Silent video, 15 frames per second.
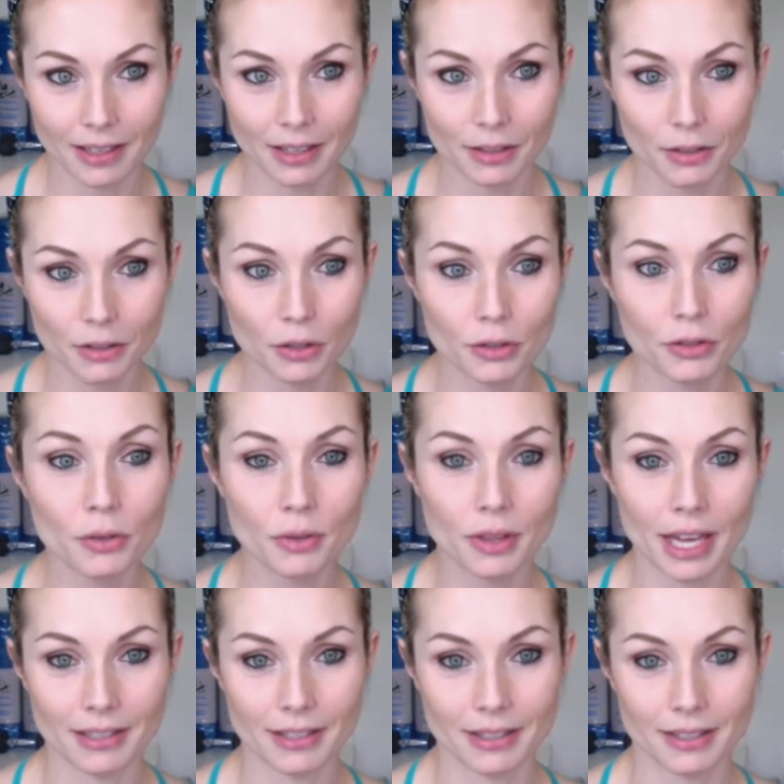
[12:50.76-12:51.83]
to do
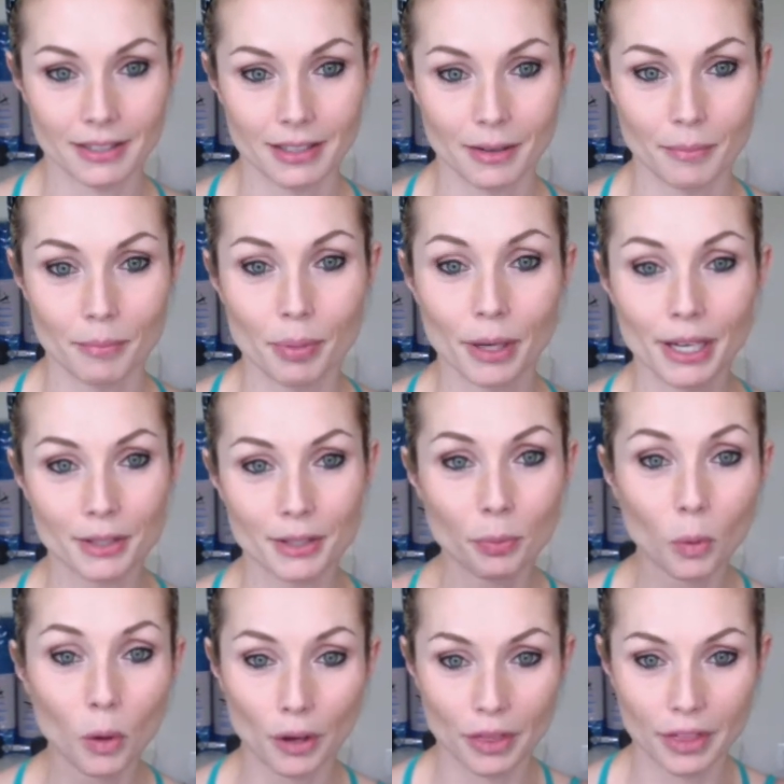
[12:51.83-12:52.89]
this, but it's
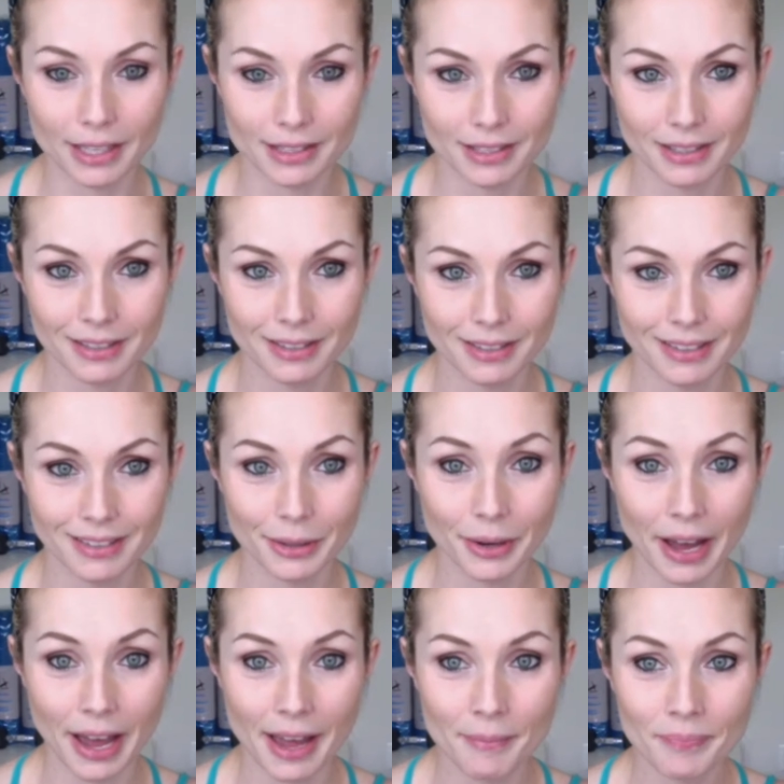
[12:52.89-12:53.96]
worth it.
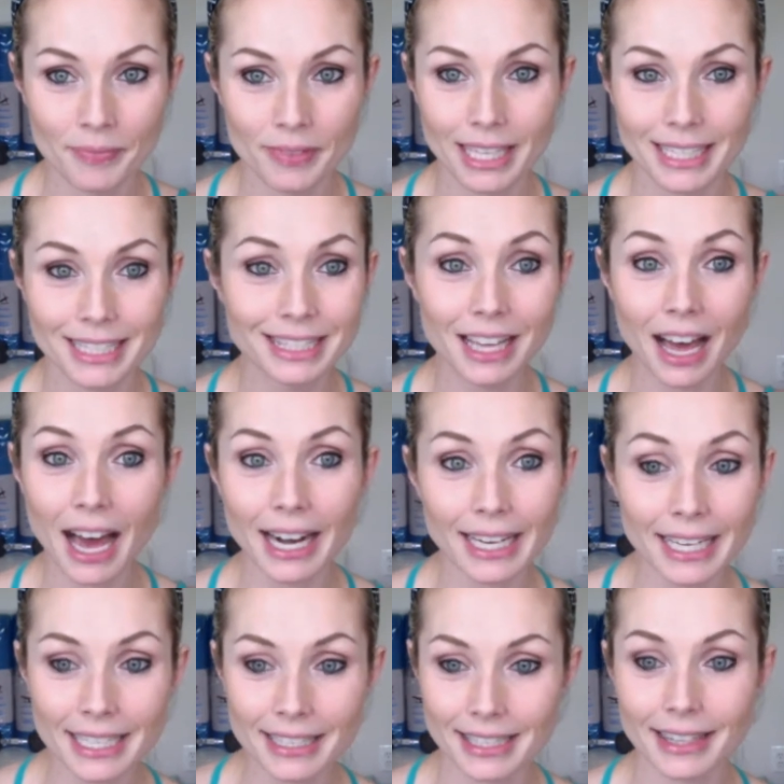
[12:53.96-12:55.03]
Okay? It's not
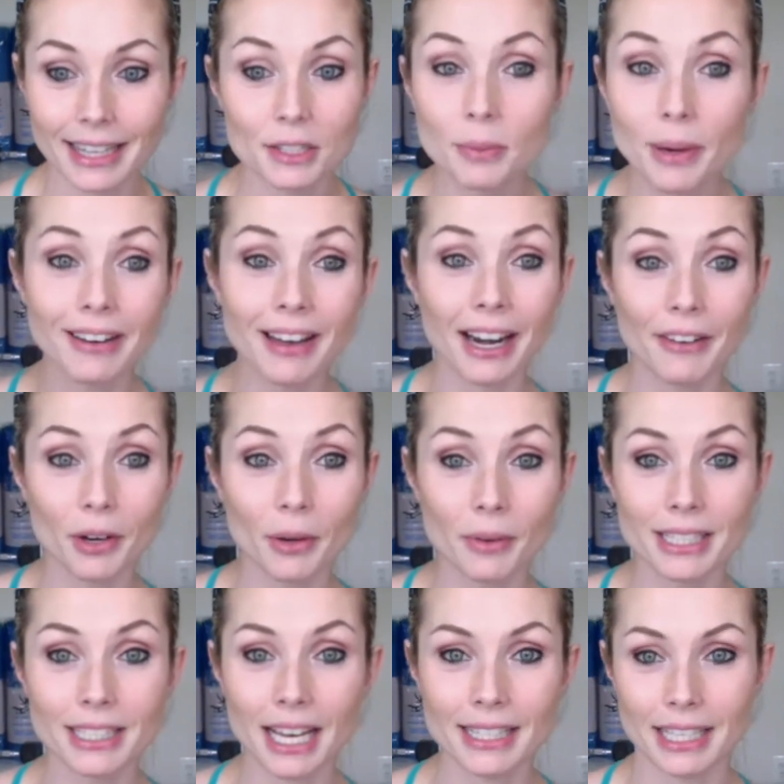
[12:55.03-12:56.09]
easy. That's why not everyone
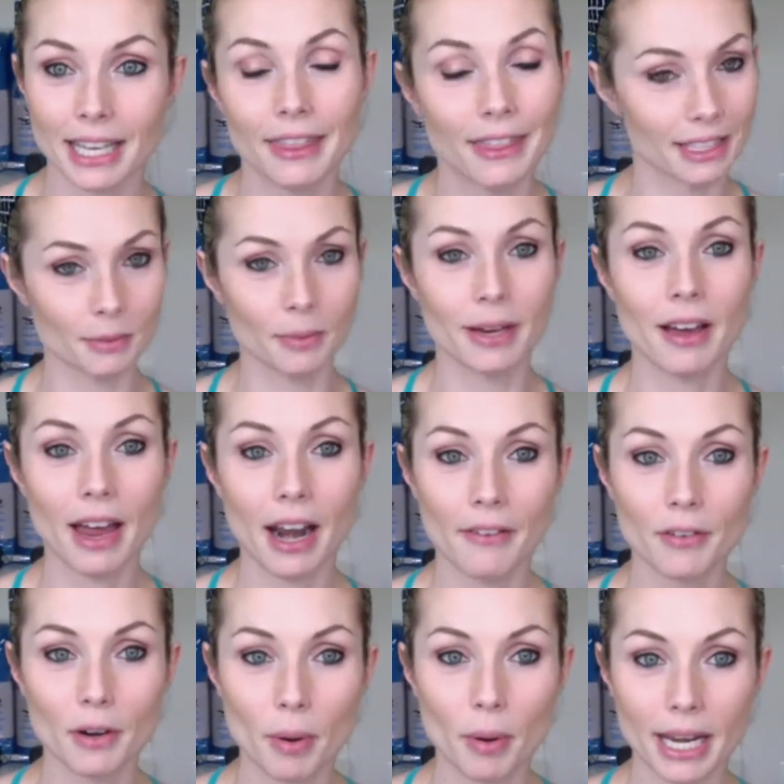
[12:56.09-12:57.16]
does it, and that's why not
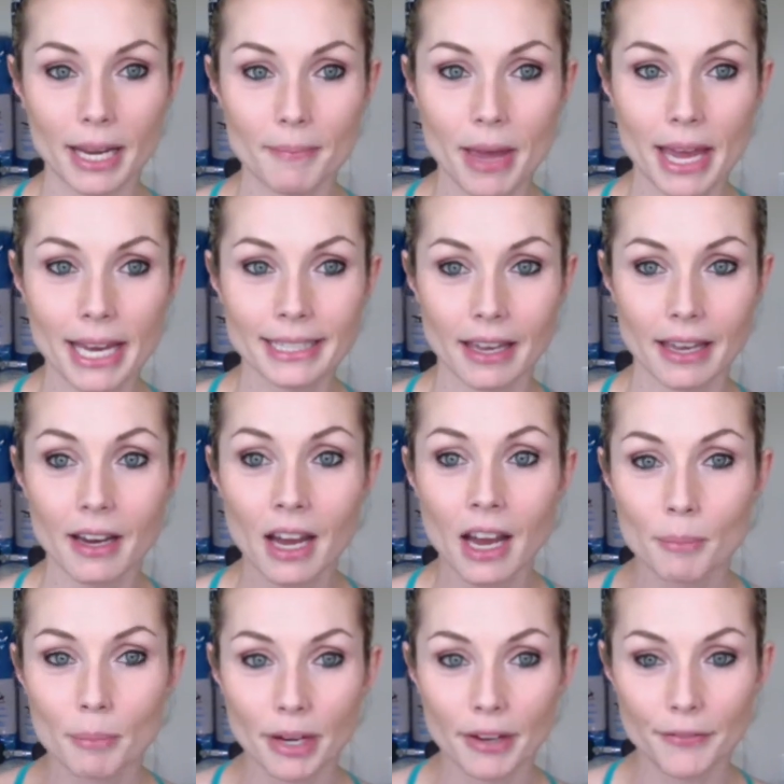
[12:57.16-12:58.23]
everybody makes it.
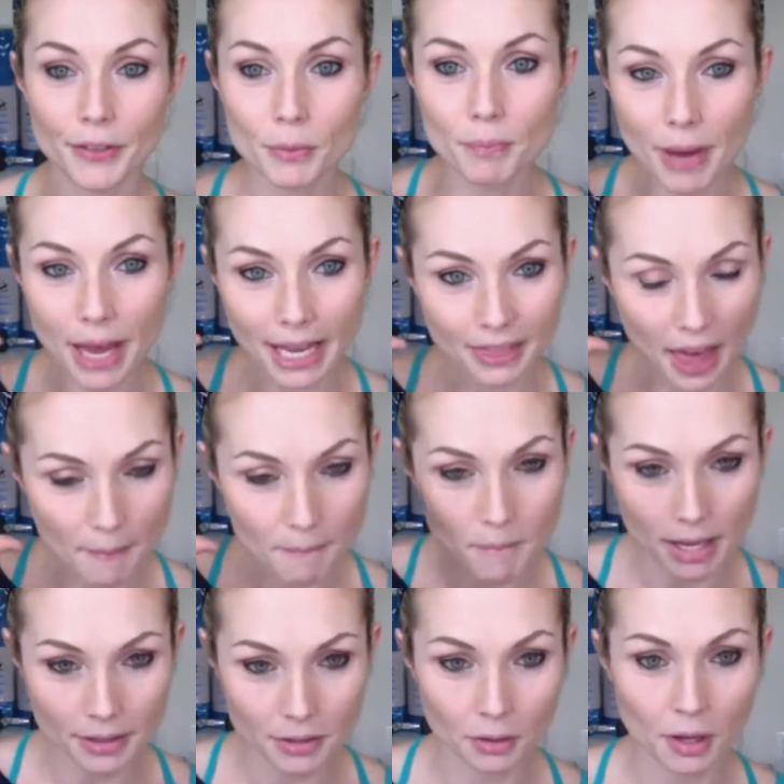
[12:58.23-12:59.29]
But if you make that
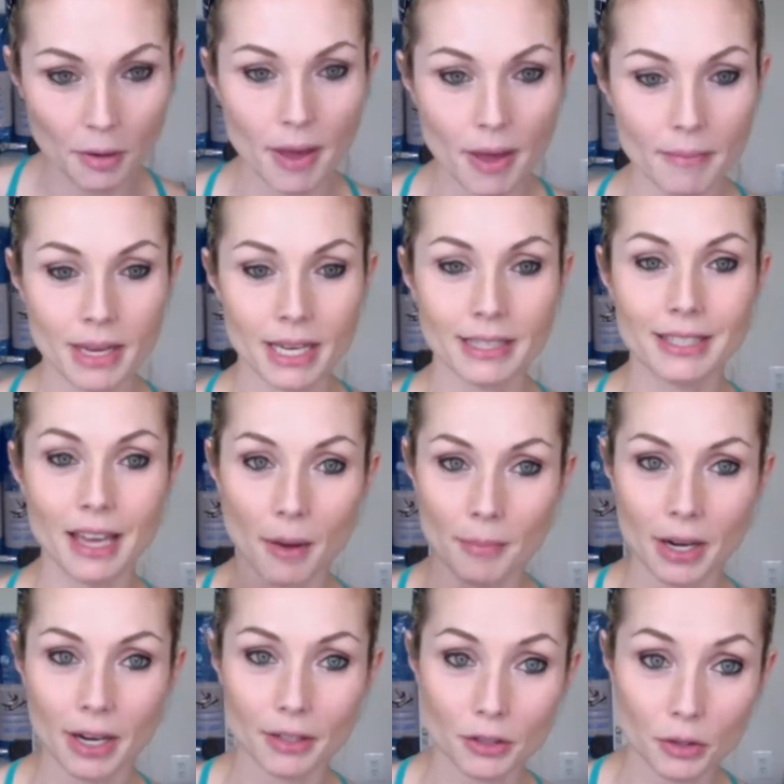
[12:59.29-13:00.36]
mental commitment to, I'm
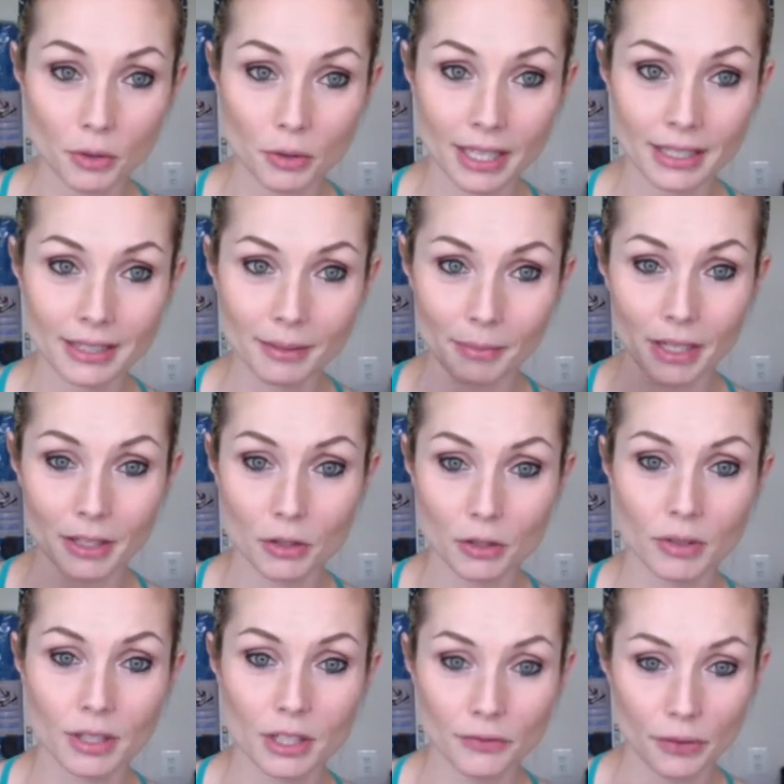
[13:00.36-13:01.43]
going to do this
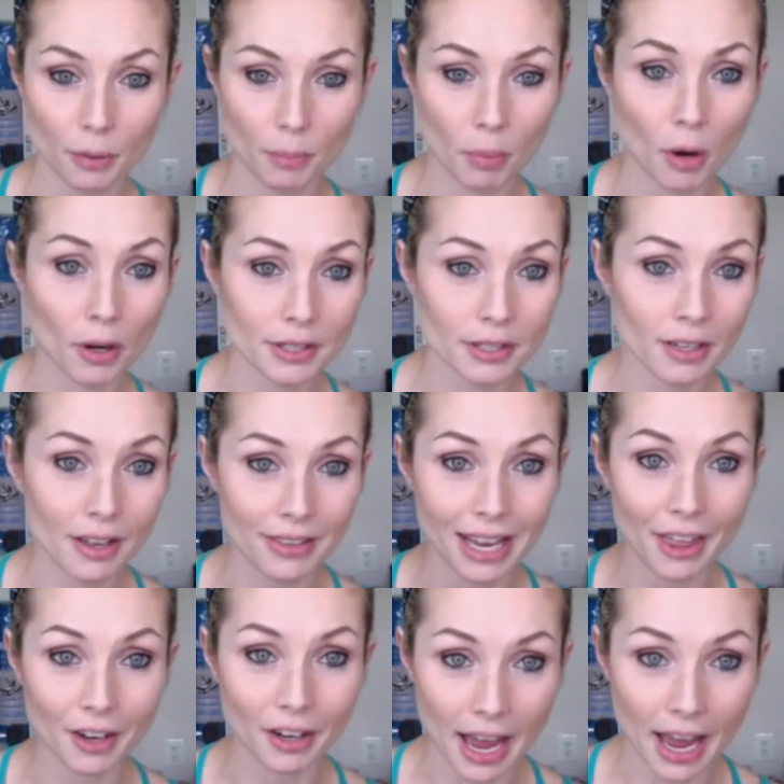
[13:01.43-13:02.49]
for the person on the
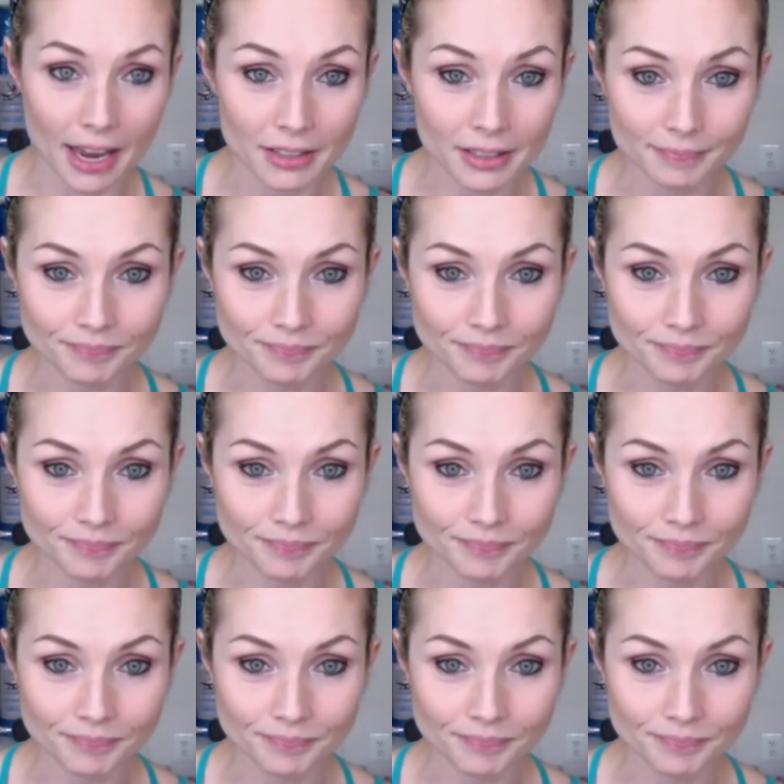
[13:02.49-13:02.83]
other end,